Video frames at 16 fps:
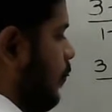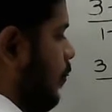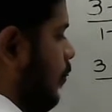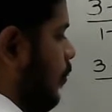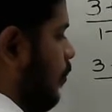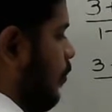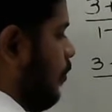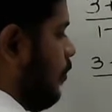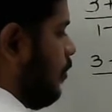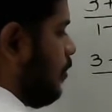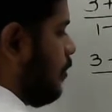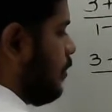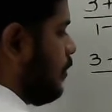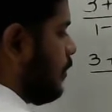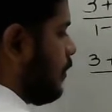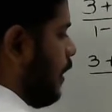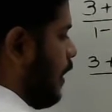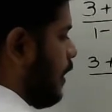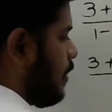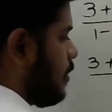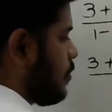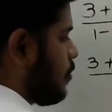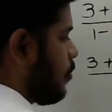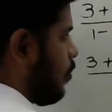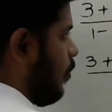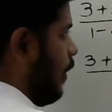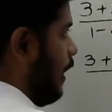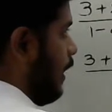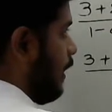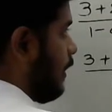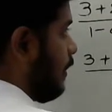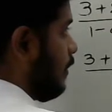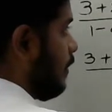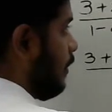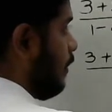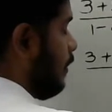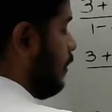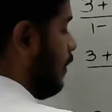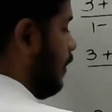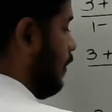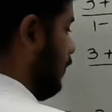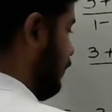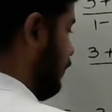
4 sine square theta